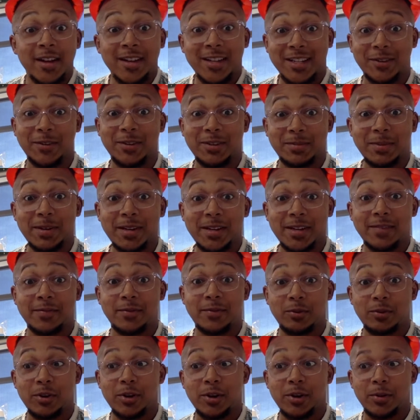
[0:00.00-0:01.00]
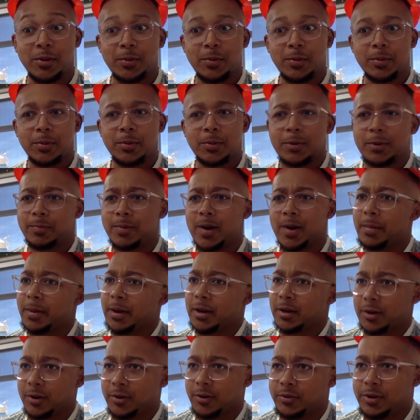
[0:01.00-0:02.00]
So, as many of you know, or
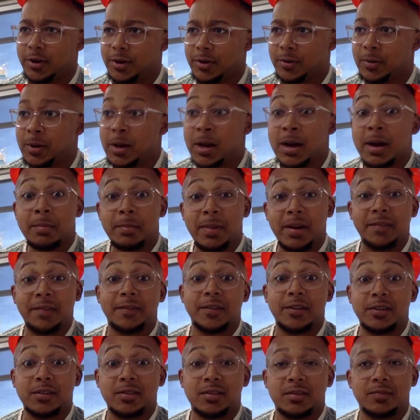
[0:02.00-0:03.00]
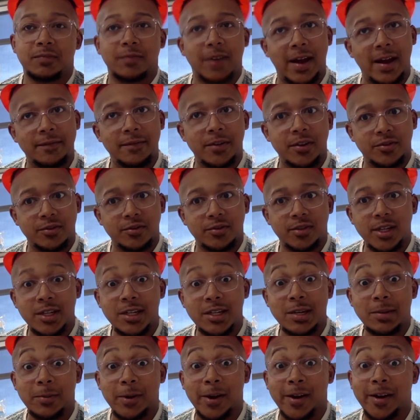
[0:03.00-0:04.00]
probably don't know, my first five years of
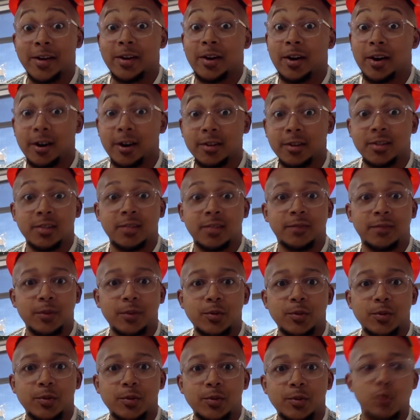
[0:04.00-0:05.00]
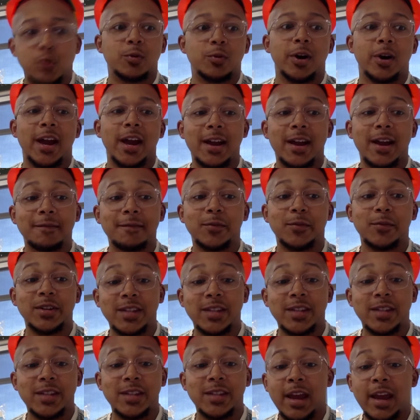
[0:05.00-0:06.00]
teaching were at an arts infused school where every
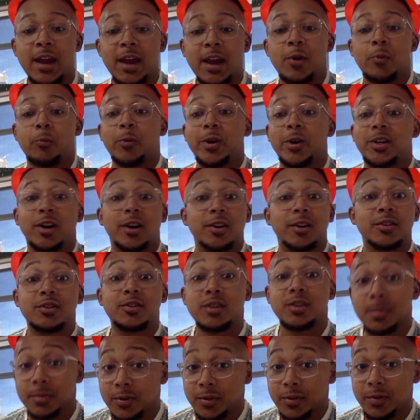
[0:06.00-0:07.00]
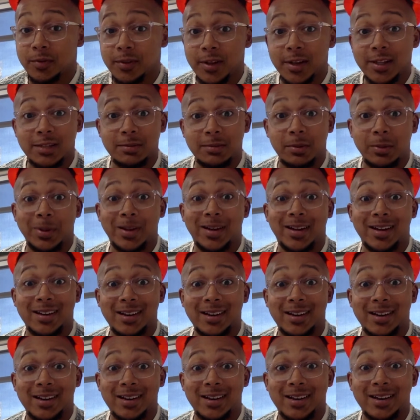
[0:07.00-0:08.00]
day we taught some sort of lesson where we
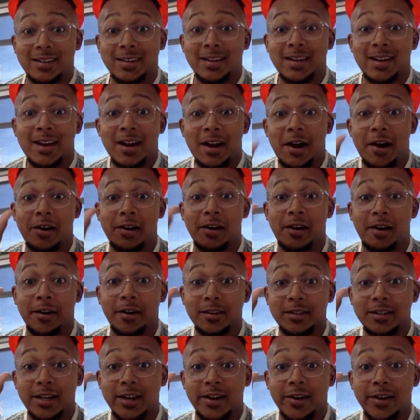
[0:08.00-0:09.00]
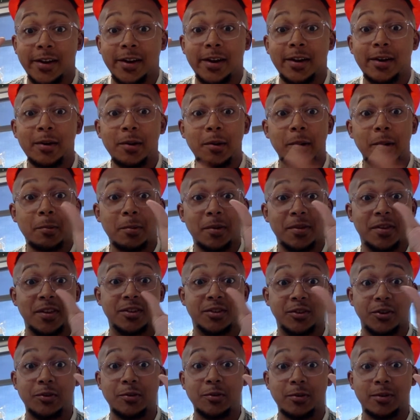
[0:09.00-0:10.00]
connected our arts area with the
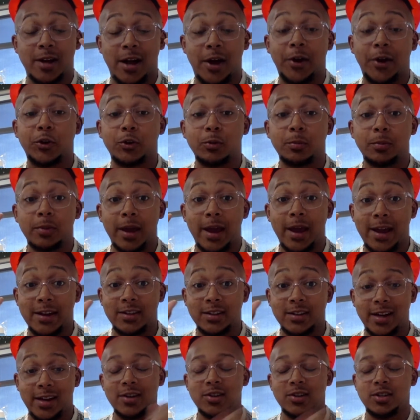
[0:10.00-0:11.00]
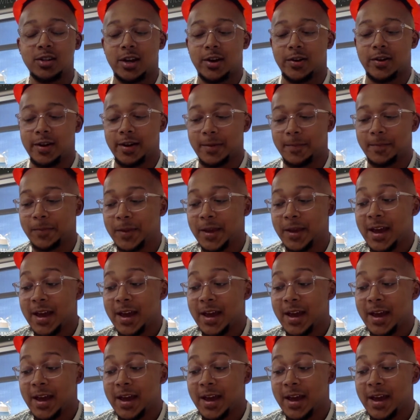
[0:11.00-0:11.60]
general classroom education area.